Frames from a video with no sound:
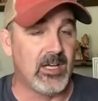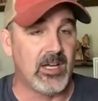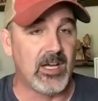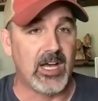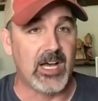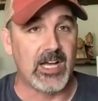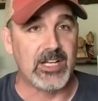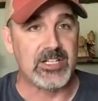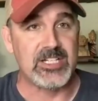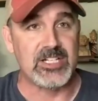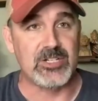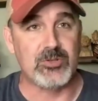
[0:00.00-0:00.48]

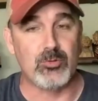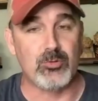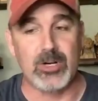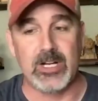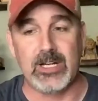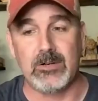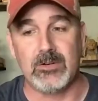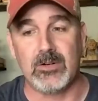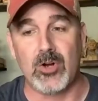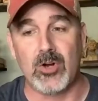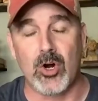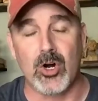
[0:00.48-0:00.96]
Uh, she's
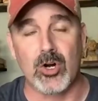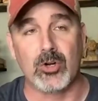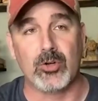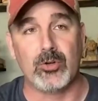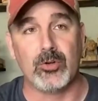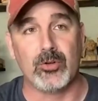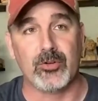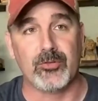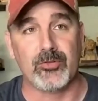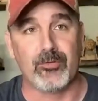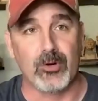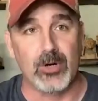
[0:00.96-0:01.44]
written
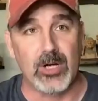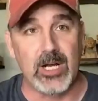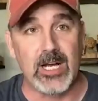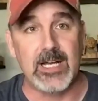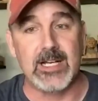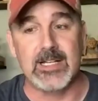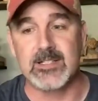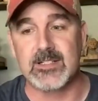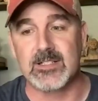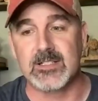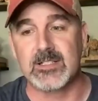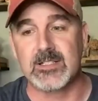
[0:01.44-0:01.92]
articles for
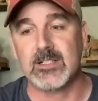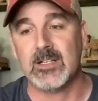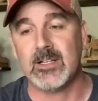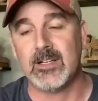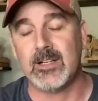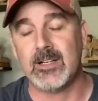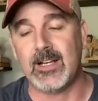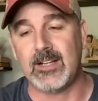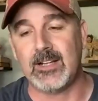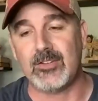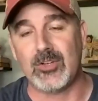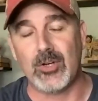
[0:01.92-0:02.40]
us,
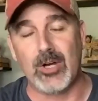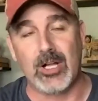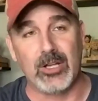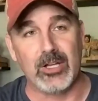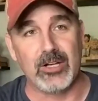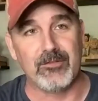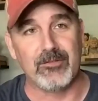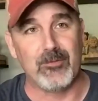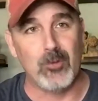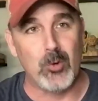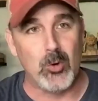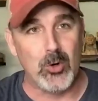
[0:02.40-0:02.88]
and so I
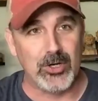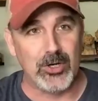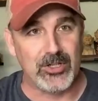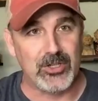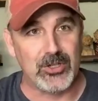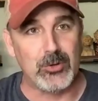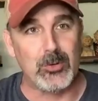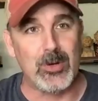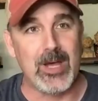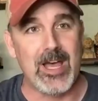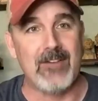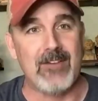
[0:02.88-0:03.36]
look forward
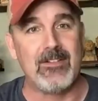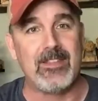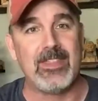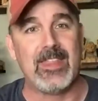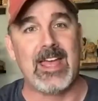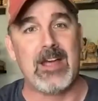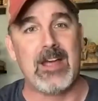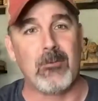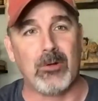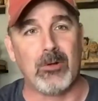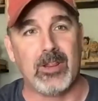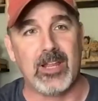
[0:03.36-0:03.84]
to having
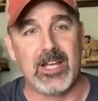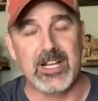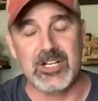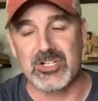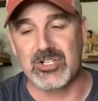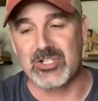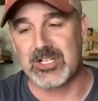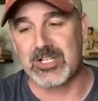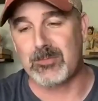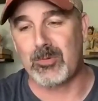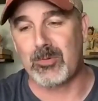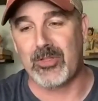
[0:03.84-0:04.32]
that
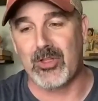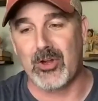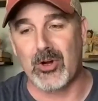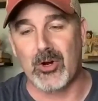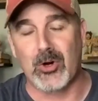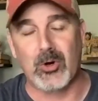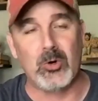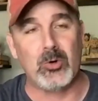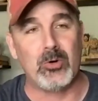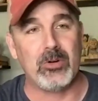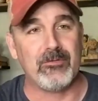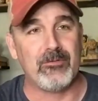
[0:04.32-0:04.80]
relationship with her
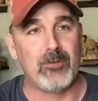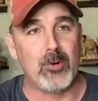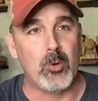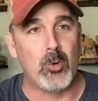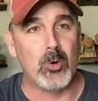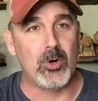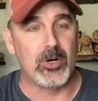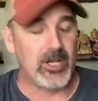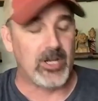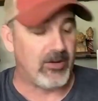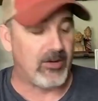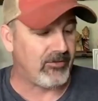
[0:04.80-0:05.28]
going
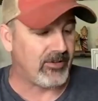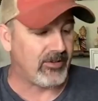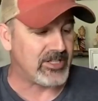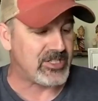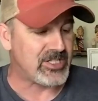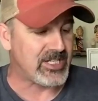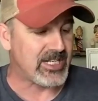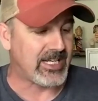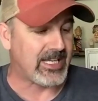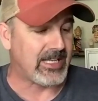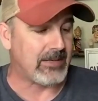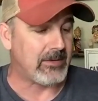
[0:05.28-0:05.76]
forward. And hopefully,
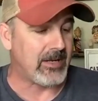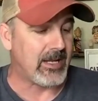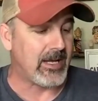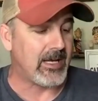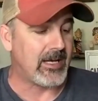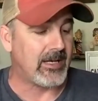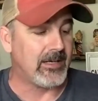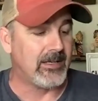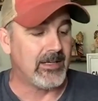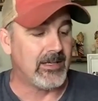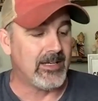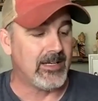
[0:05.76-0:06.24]
she can
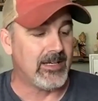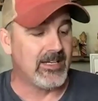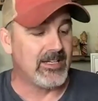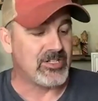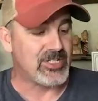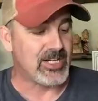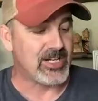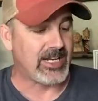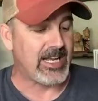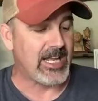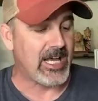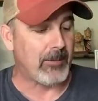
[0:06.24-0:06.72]
uh,
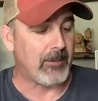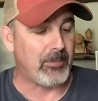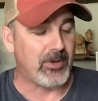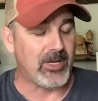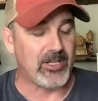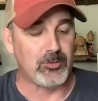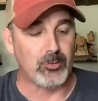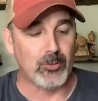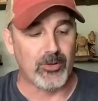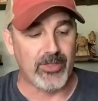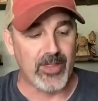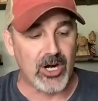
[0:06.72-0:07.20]
she can help
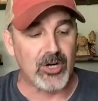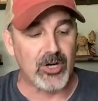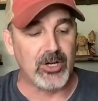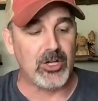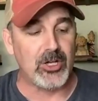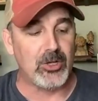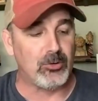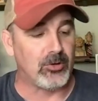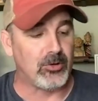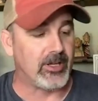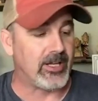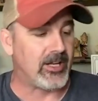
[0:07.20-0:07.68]
us with our
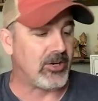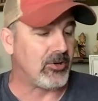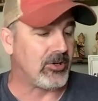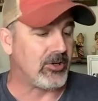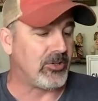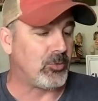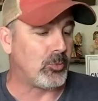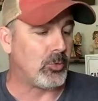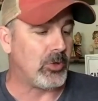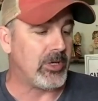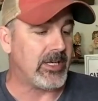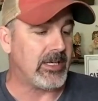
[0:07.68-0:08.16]
newsletter
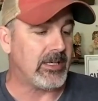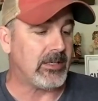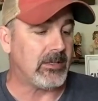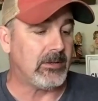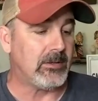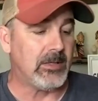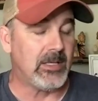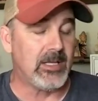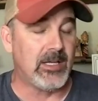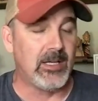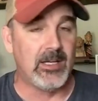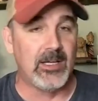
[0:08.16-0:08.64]
as
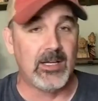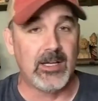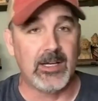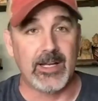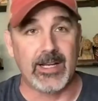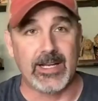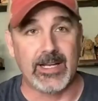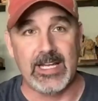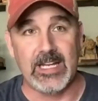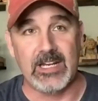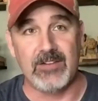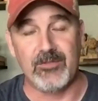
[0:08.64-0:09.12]
well.
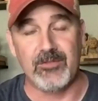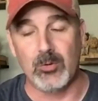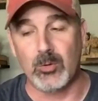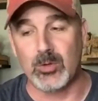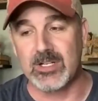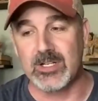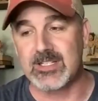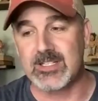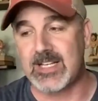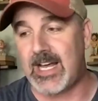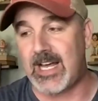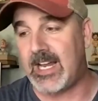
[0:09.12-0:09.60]
Again, if you
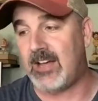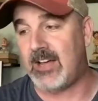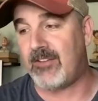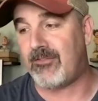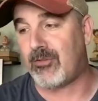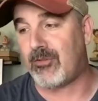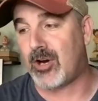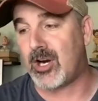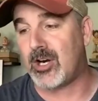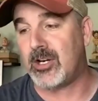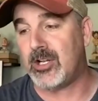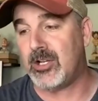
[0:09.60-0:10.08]
want to sign up
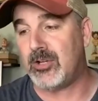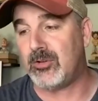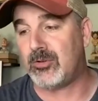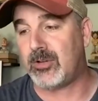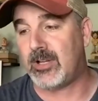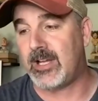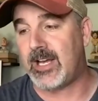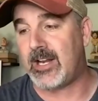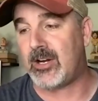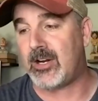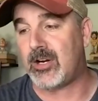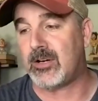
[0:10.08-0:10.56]
for our
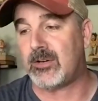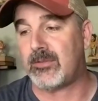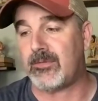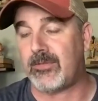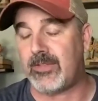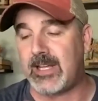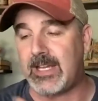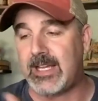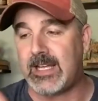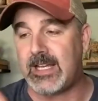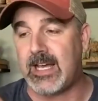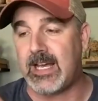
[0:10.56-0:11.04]
newsletter,
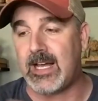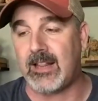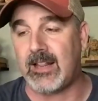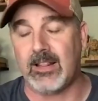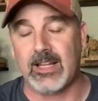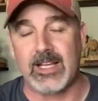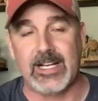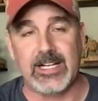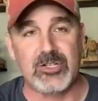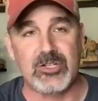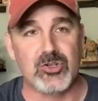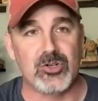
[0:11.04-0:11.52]
the uh,
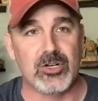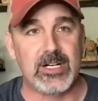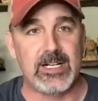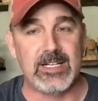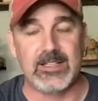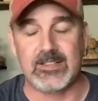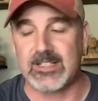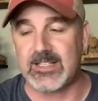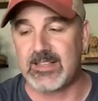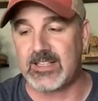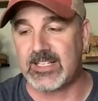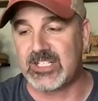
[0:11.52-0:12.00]
link tree
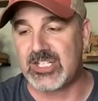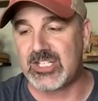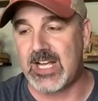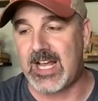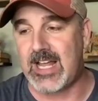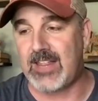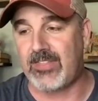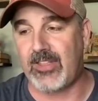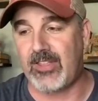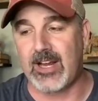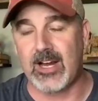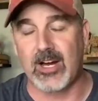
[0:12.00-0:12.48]
is in the
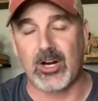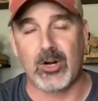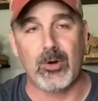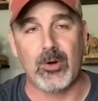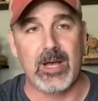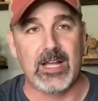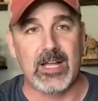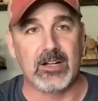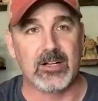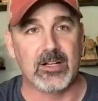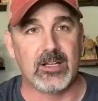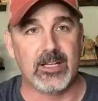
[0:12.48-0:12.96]
chat there. Go
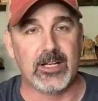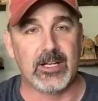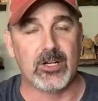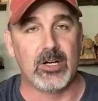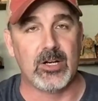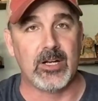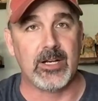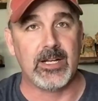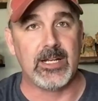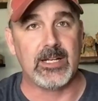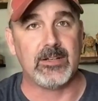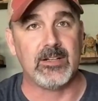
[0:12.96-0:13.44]
out, click
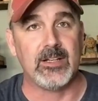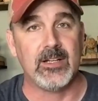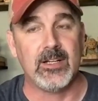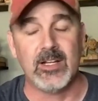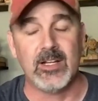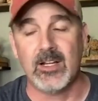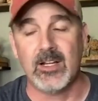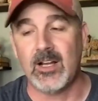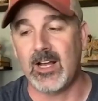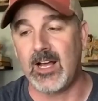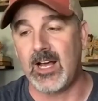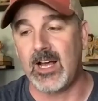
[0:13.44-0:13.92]
on it
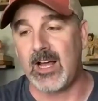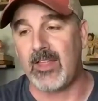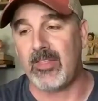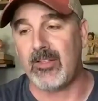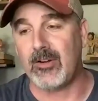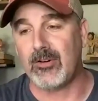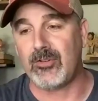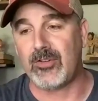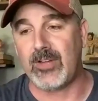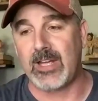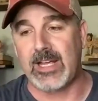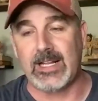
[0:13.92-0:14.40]
uh,
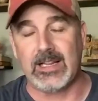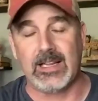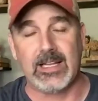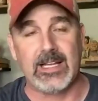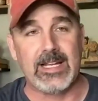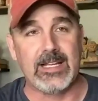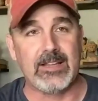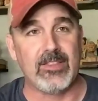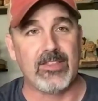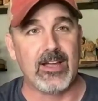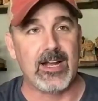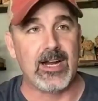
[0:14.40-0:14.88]
there's a
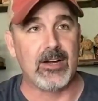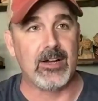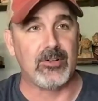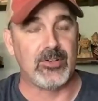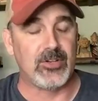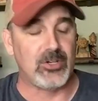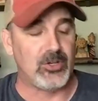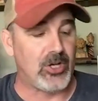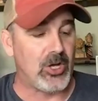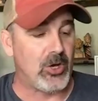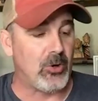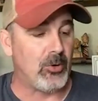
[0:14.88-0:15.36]
link there
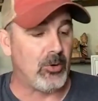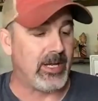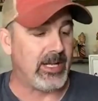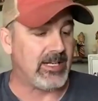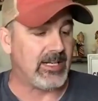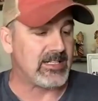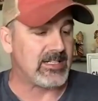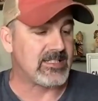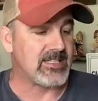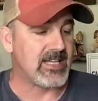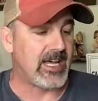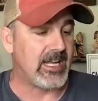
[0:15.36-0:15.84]
to go in
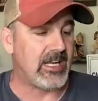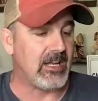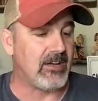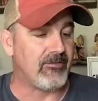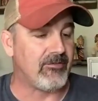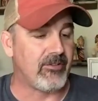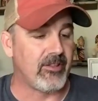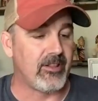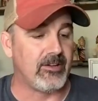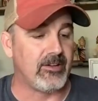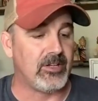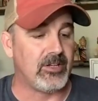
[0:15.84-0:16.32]
and sign up
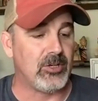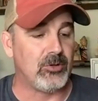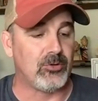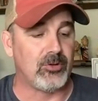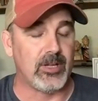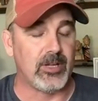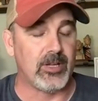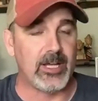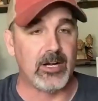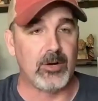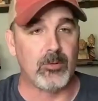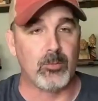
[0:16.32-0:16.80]
for the
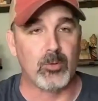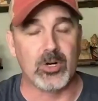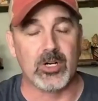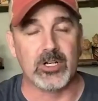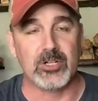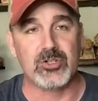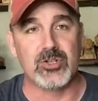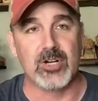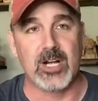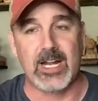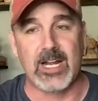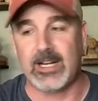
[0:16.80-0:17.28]
newsletter. We're going to
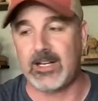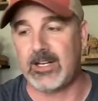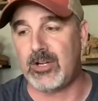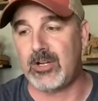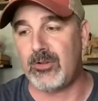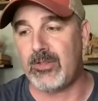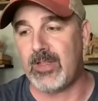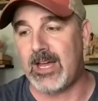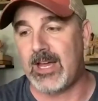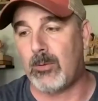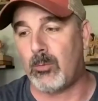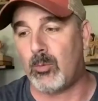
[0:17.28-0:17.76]
try to do
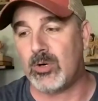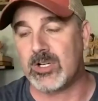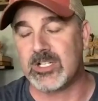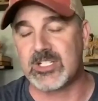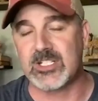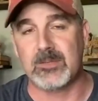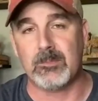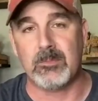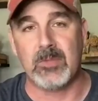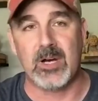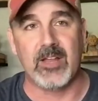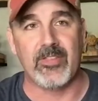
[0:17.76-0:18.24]
that once
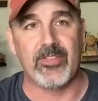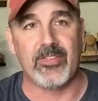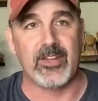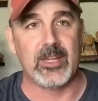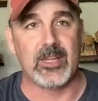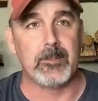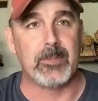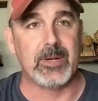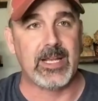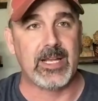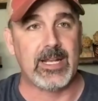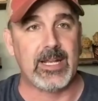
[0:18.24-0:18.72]
a month at
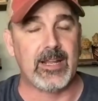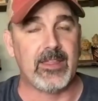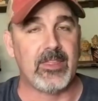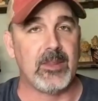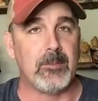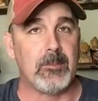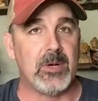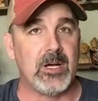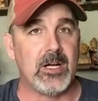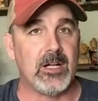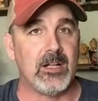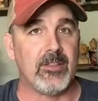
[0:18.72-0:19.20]
the beginning of the
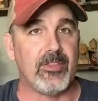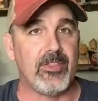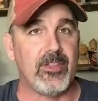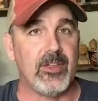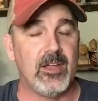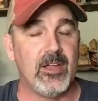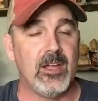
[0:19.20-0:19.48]
month.